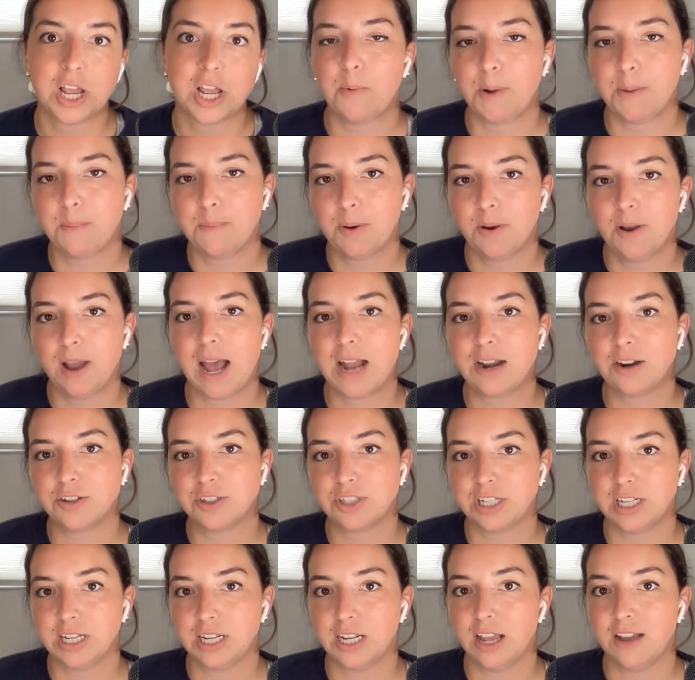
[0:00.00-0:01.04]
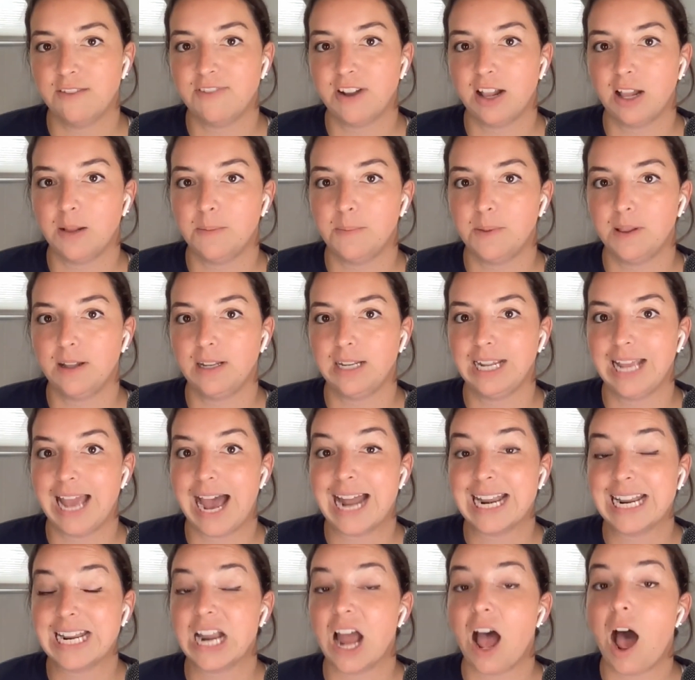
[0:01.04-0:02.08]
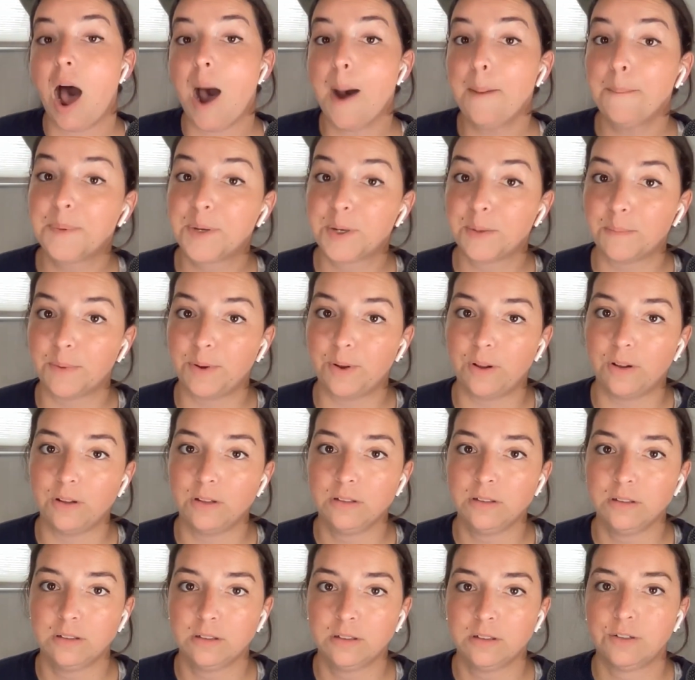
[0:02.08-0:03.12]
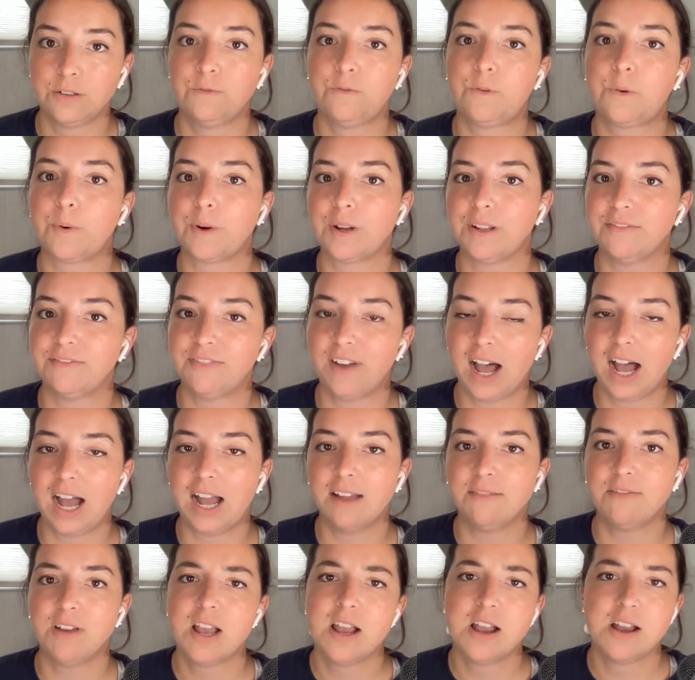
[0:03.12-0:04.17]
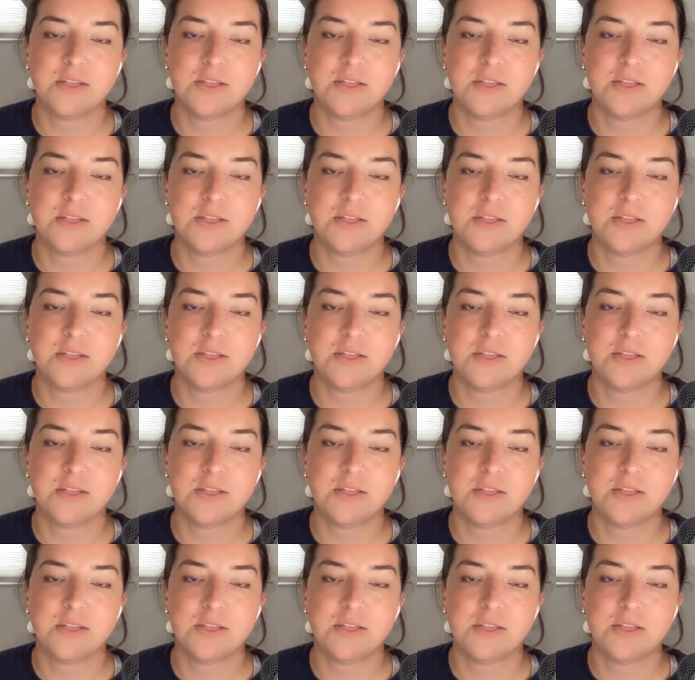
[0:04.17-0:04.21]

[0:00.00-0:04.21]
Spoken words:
We put energy availability at an optimal 45,